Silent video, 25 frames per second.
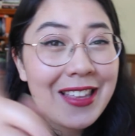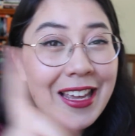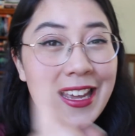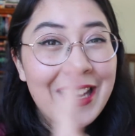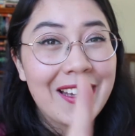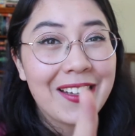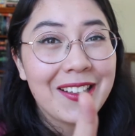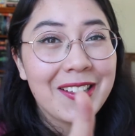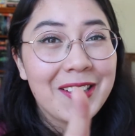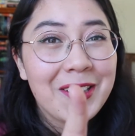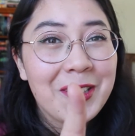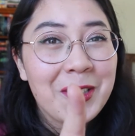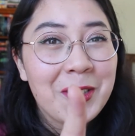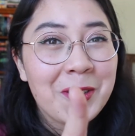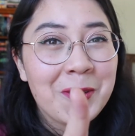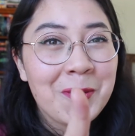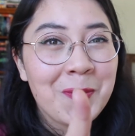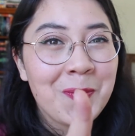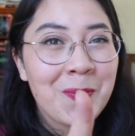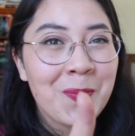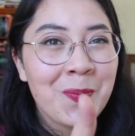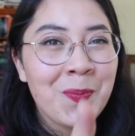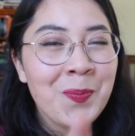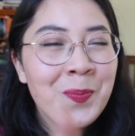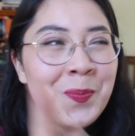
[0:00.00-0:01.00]
think,
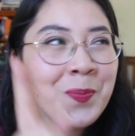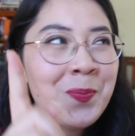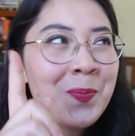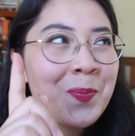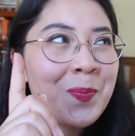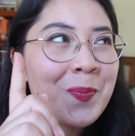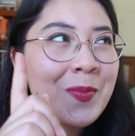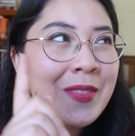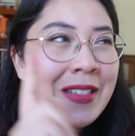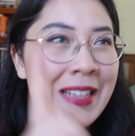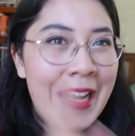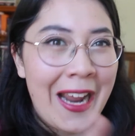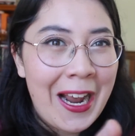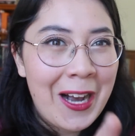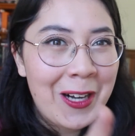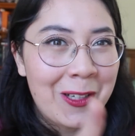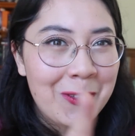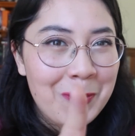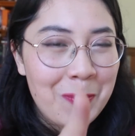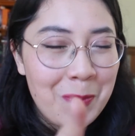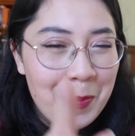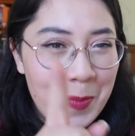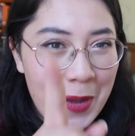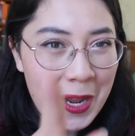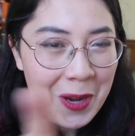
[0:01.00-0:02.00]
now,
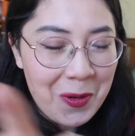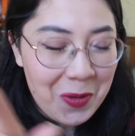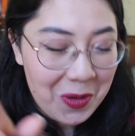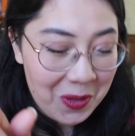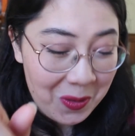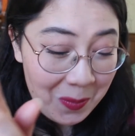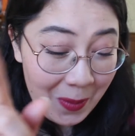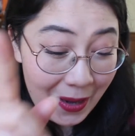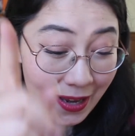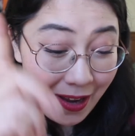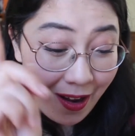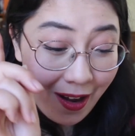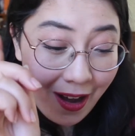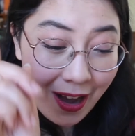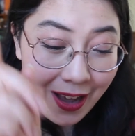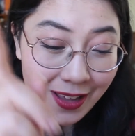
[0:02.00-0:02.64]
bear with me.